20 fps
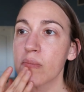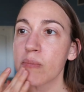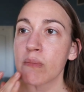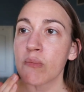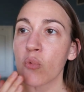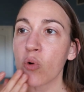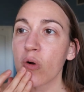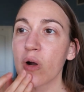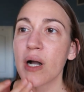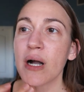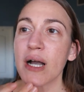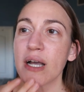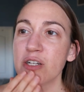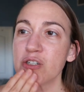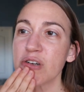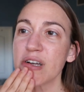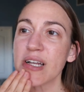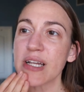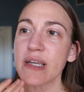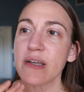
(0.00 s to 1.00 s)
more
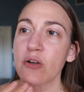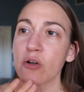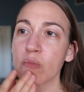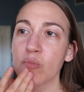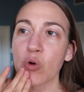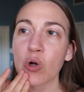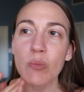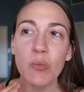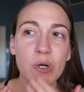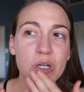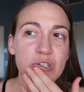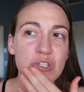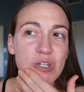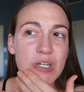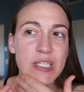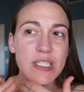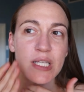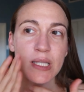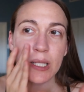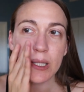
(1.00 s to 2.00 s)
hydrating or more
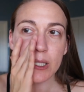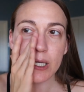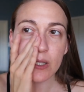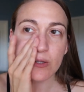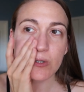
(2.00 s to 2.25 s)
moisturizing than the